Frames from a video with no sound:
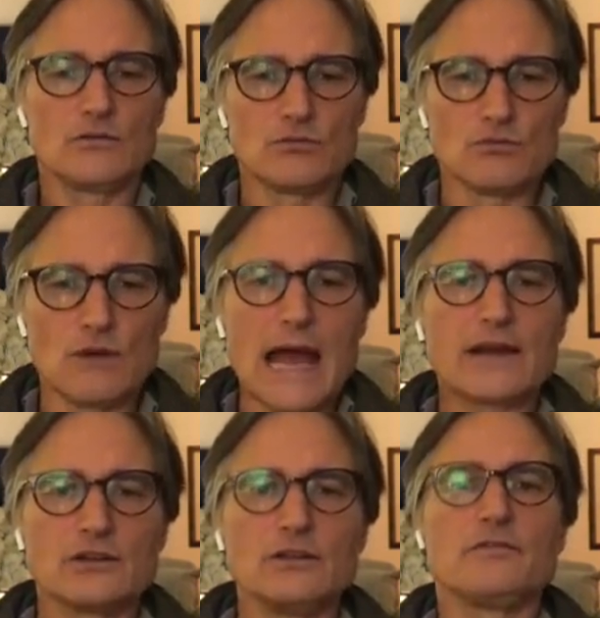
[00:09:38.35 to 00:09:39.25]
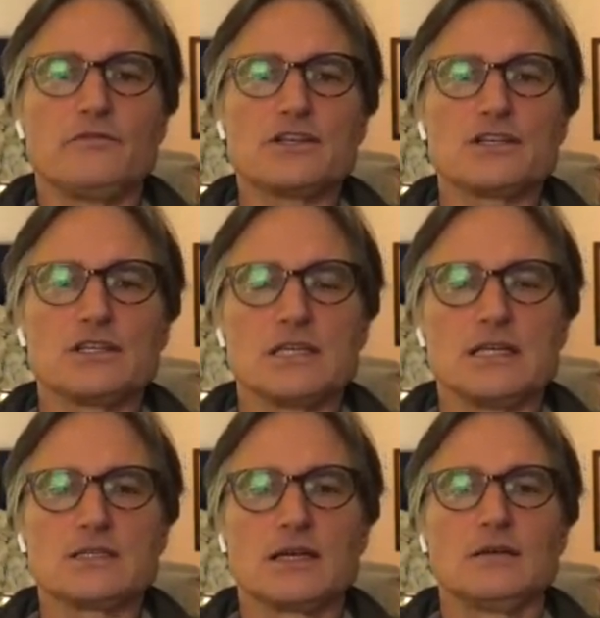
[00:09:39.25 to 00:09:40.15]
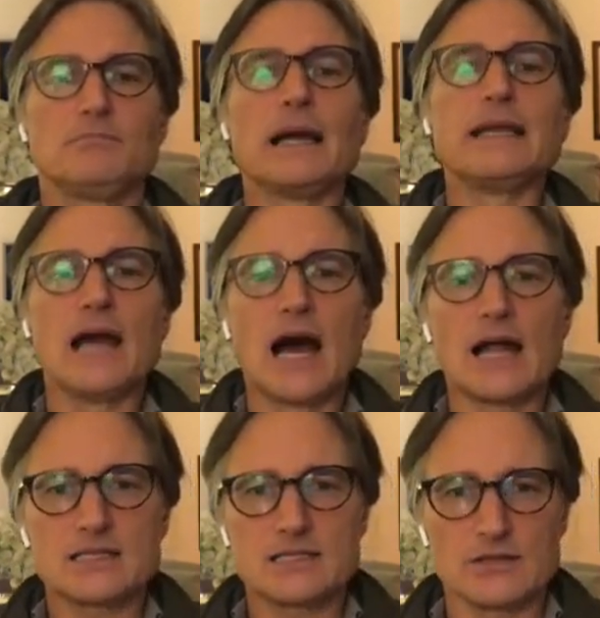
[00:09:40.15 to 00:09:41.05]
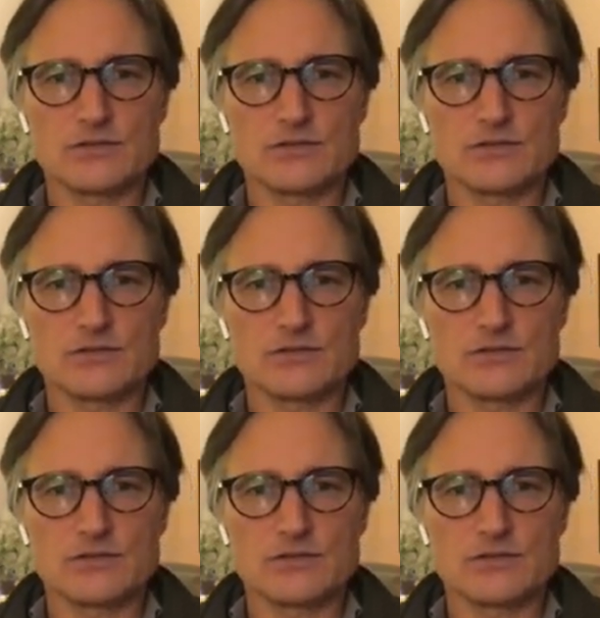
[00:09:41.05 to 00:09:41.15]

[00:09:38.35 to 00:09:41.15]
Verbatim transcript: radical efficiencies by not